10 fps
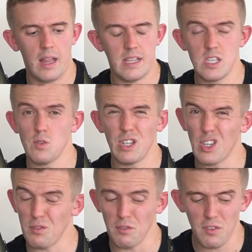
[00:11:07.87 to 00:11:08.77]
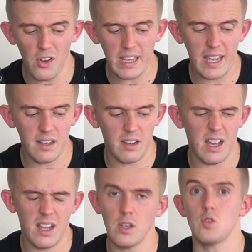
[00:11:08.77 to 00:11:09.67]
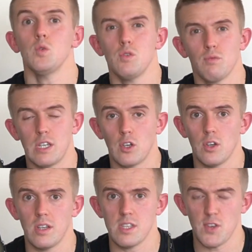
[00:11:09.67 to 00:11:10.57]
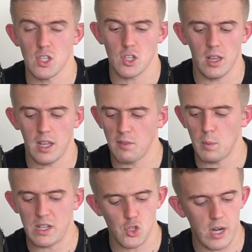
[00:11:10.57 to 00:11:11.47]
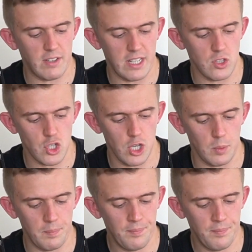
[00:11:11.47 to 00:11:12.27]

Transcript: This is really good for vlogging, and it's also really good as a versatile light when traveling too.